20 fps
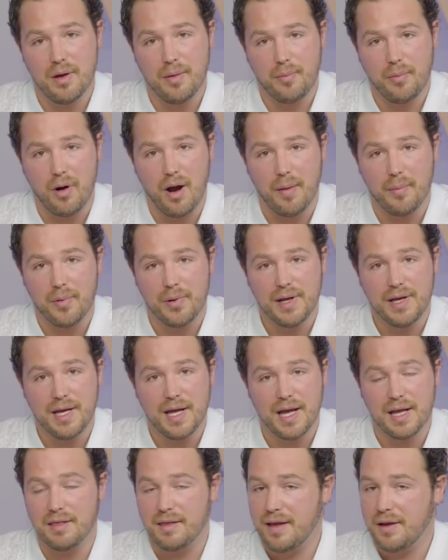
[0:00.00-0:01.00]
a property
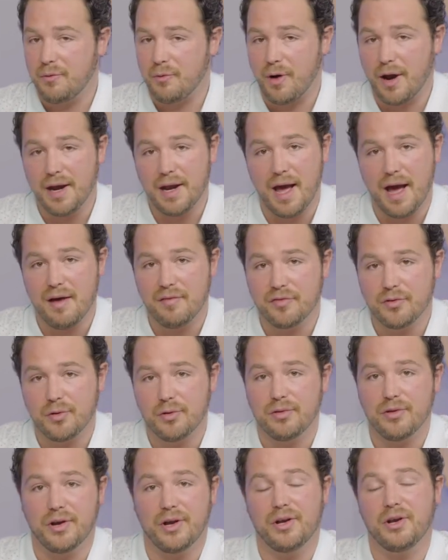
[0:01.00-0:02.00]
and then right after
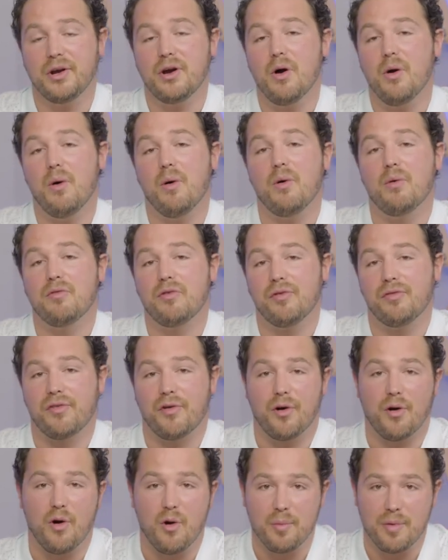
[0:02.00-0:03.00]
they're going to go over
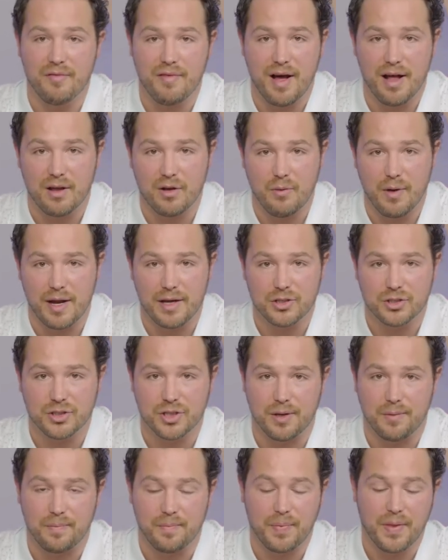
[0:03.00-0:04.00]
for a home
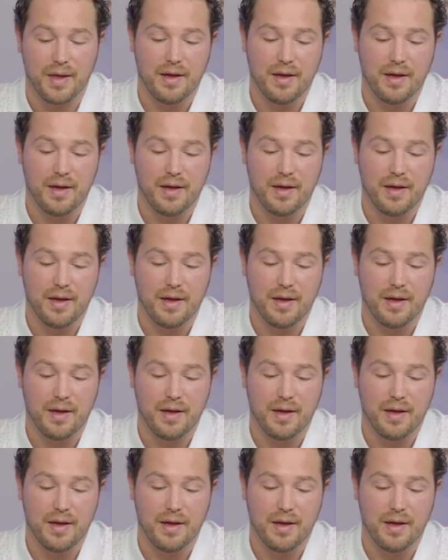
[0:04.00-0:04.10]
evaluation.